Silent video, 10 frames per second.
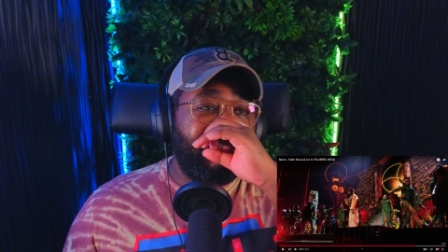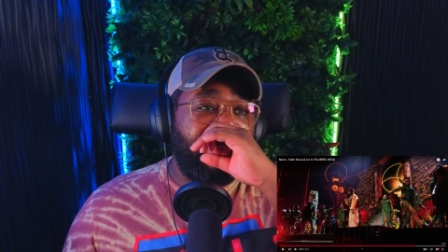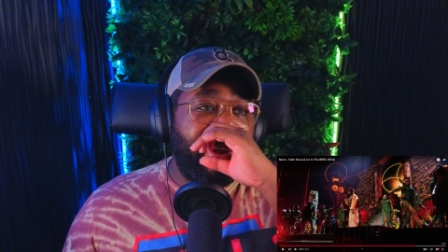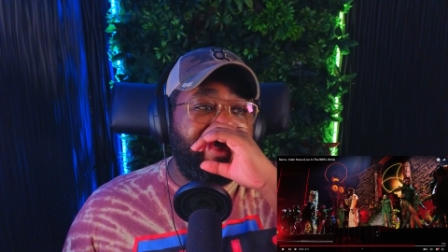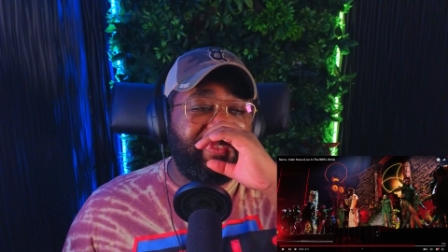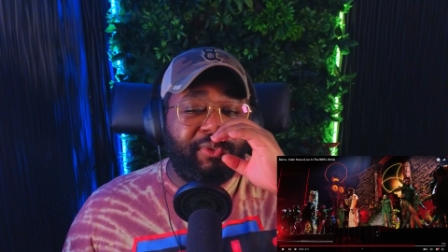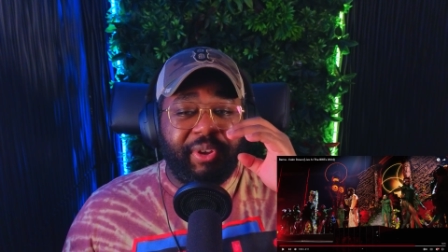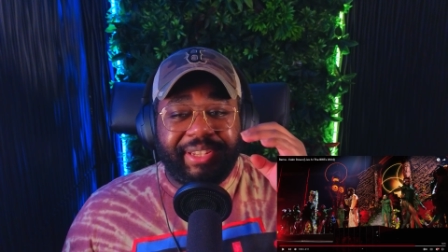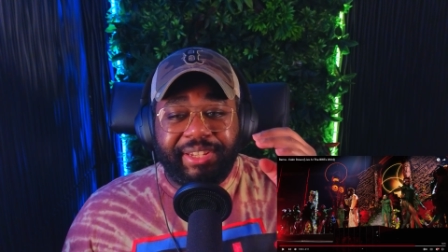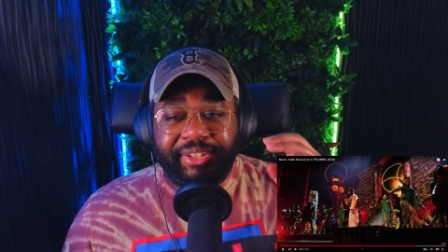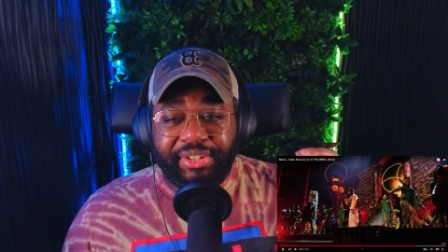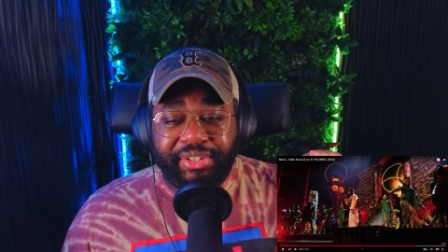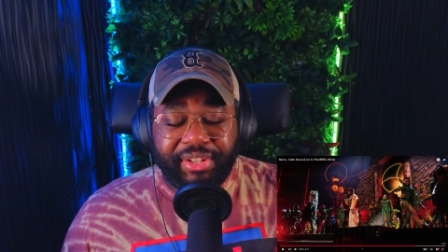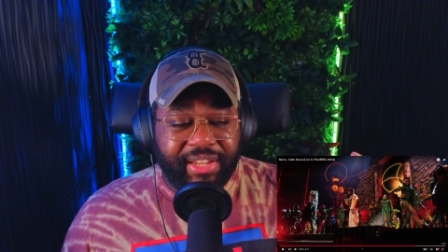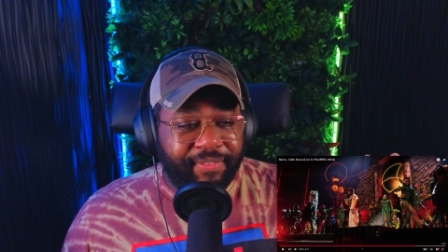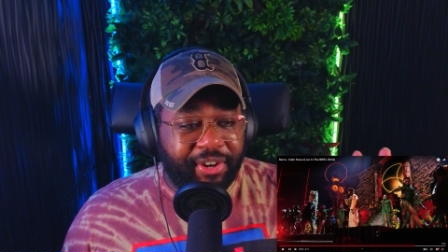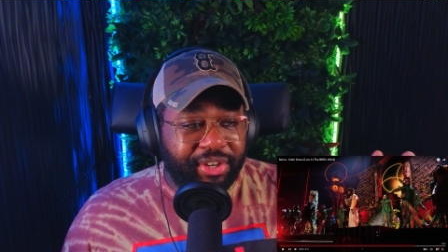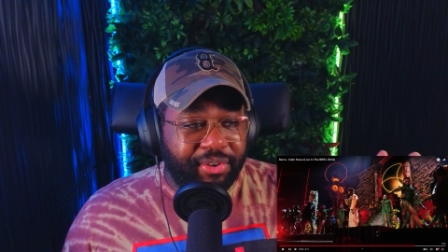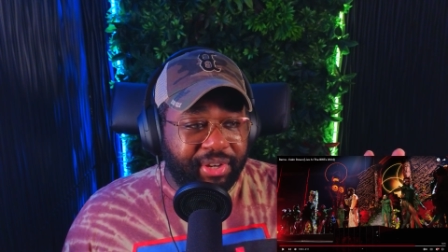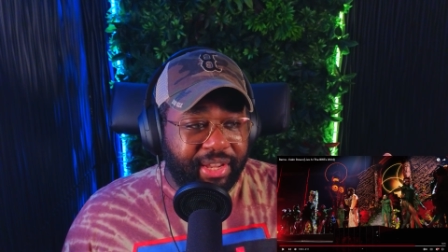Rema's voice is just is very
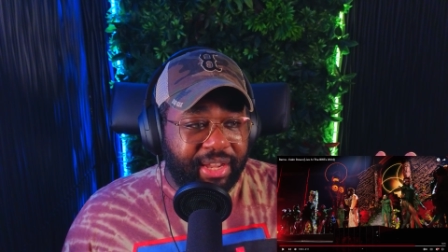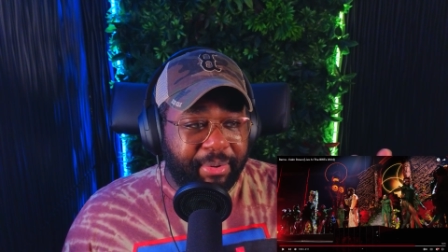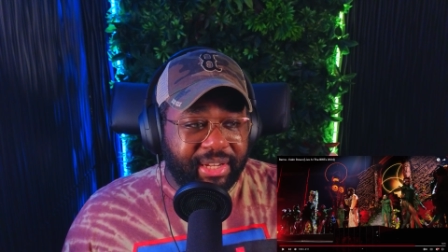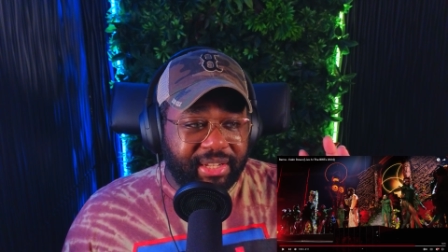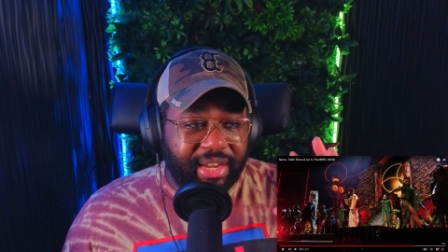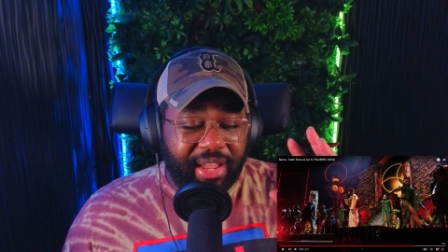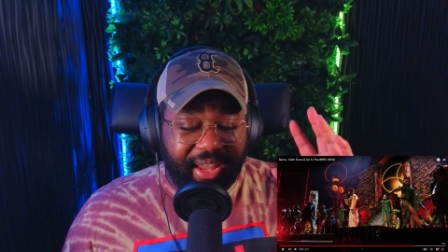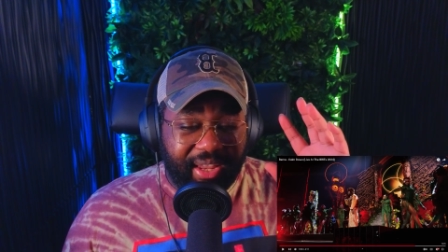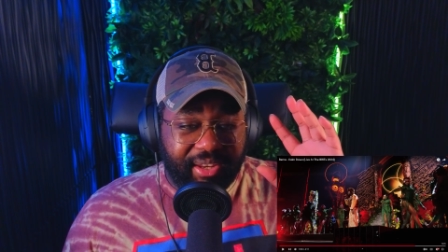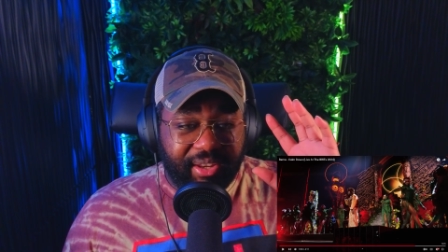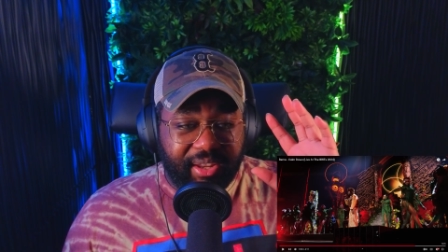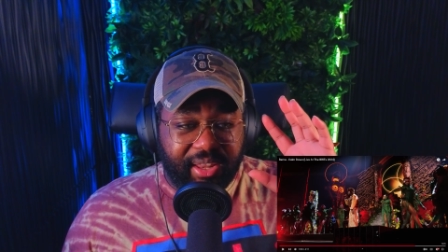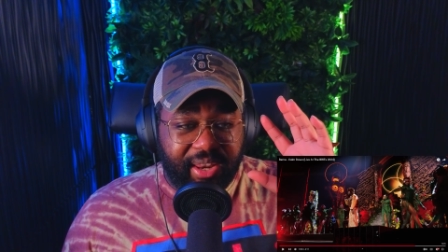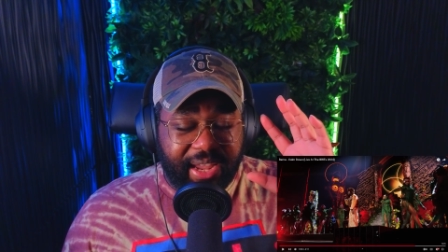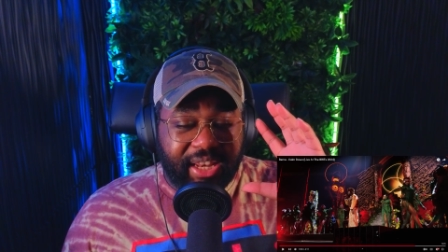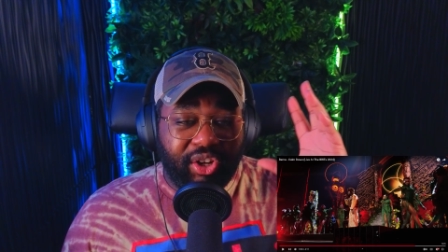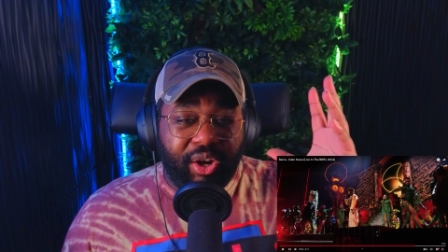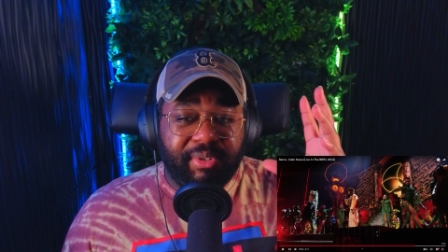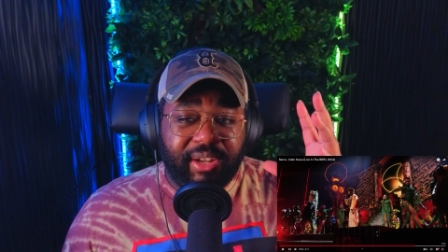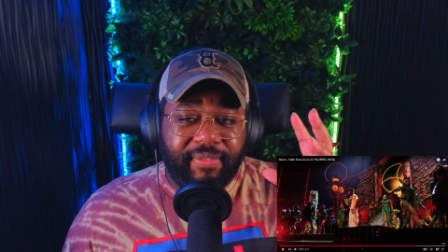unique, but it's not like in
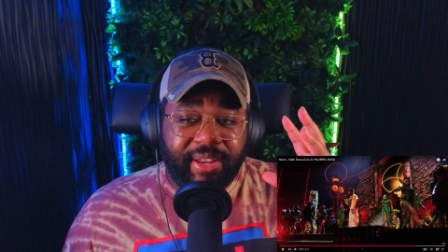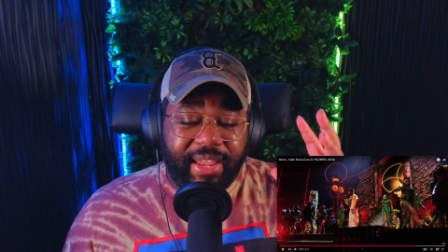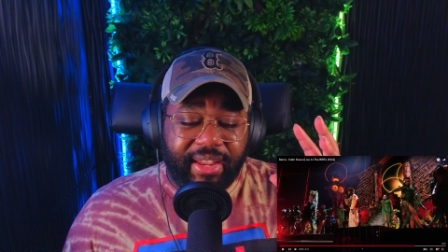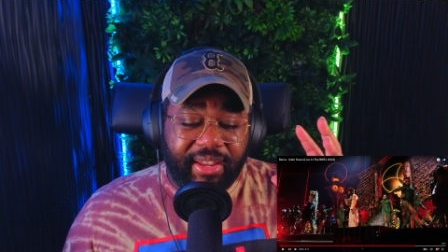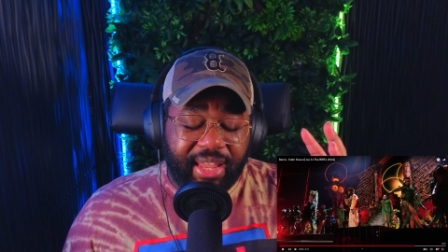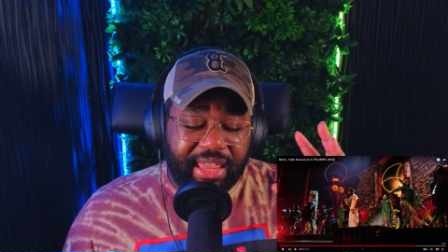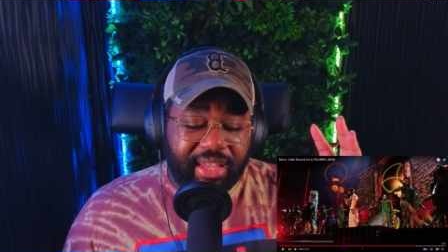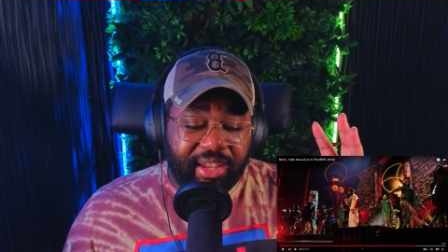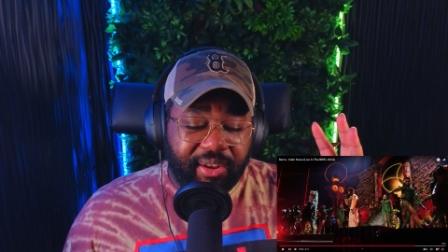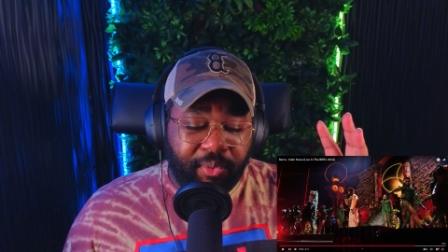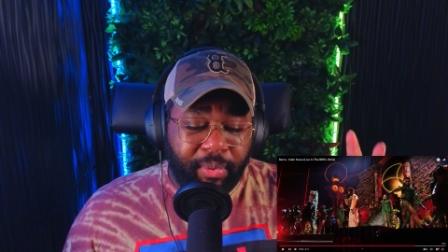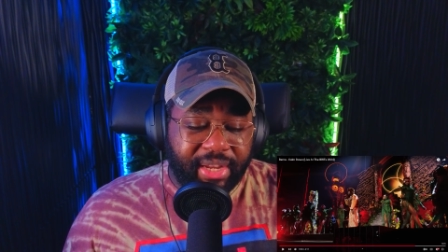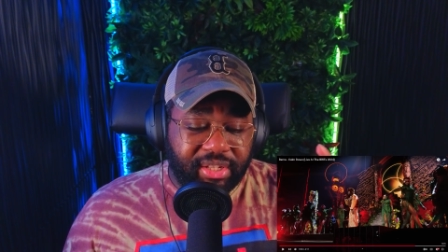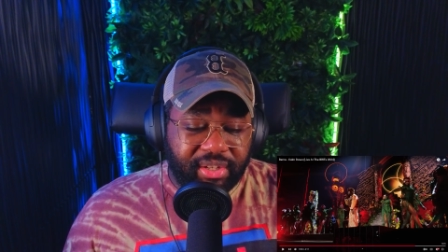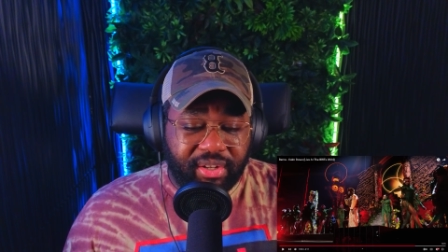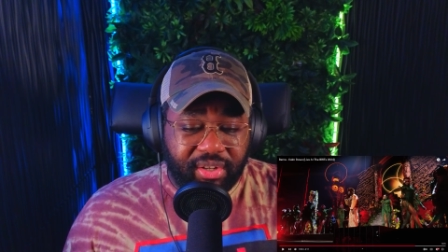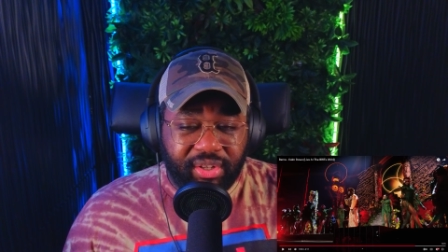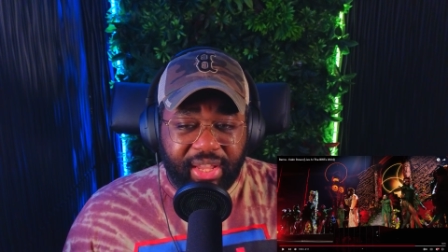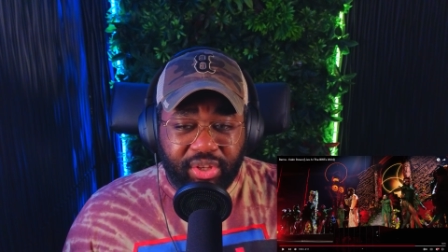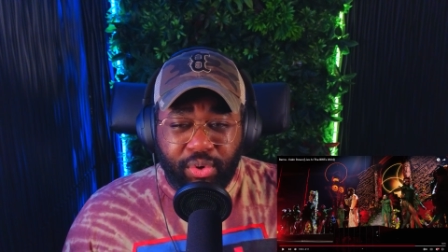terms of like in the Western
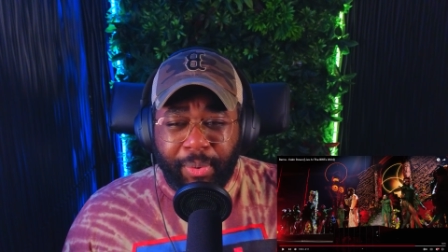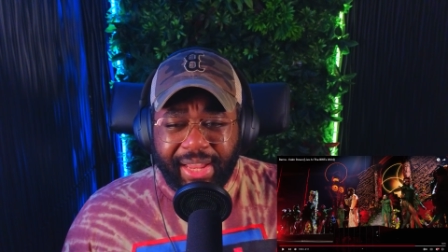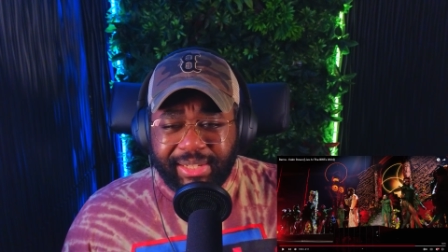like U.S.